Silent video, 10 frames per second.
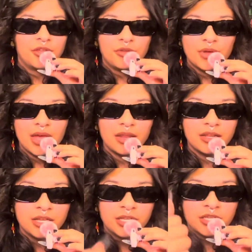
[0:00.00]
You had
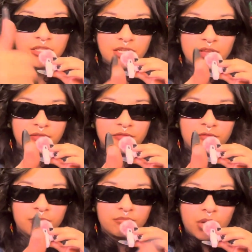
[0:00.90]

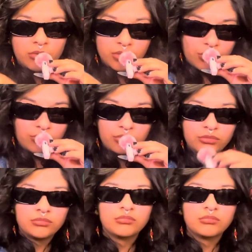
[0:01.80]
Jeff Bezos,